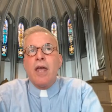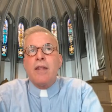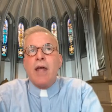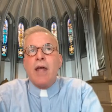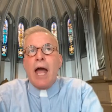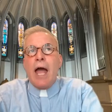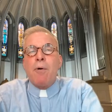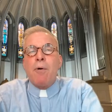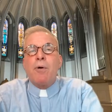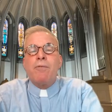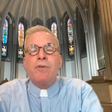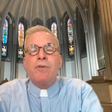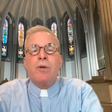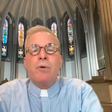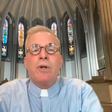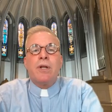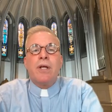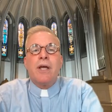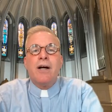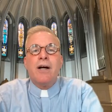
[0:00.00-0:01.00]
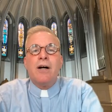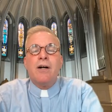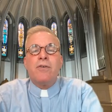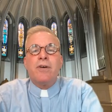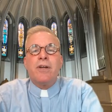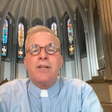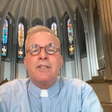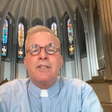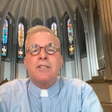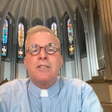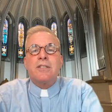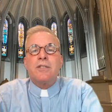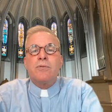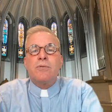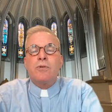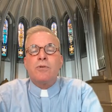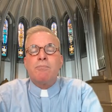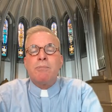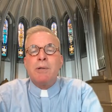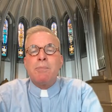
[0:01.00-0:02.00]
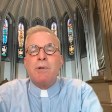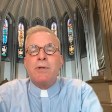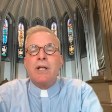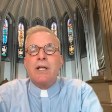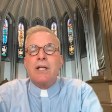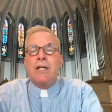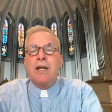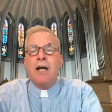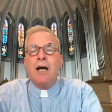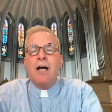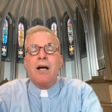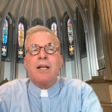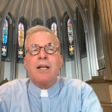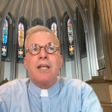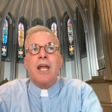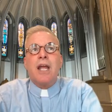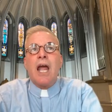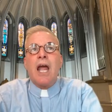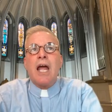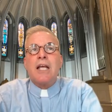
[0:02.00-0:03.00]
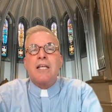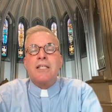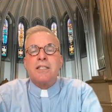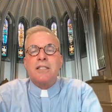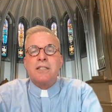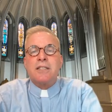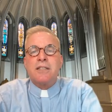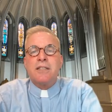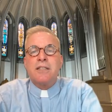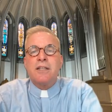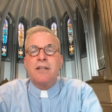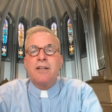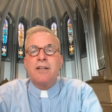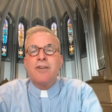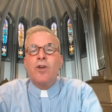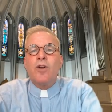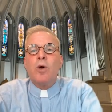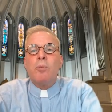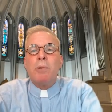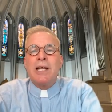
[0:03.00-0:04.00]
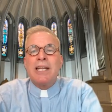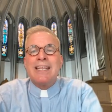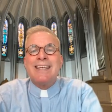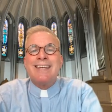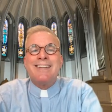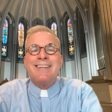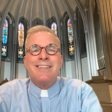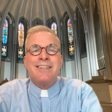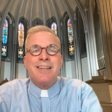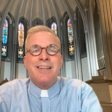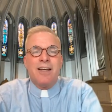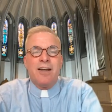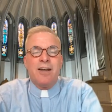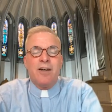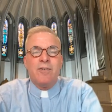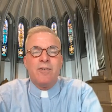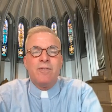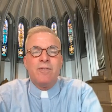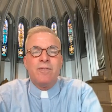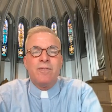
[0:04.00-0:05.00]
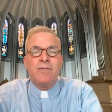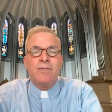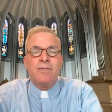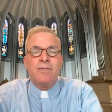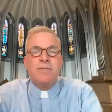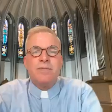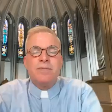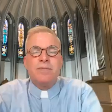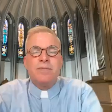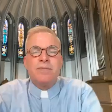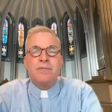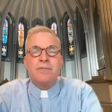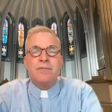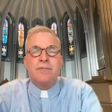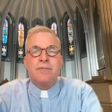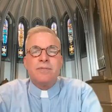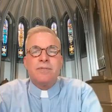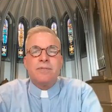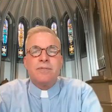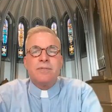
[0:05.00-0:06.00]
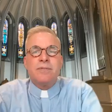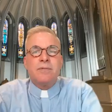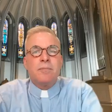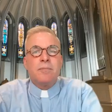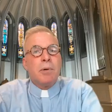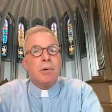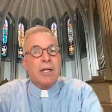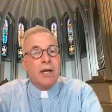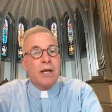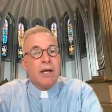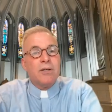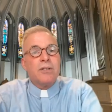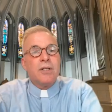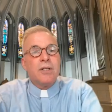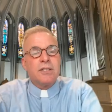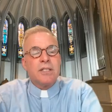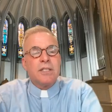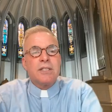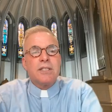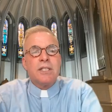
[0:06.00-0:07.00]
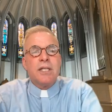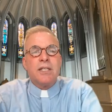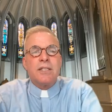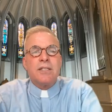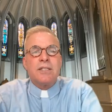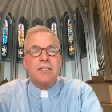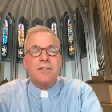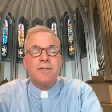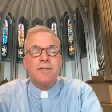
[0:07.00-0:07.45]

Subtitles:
our view on hell, it's to remember that God casts nobody into hell. But hell does exist.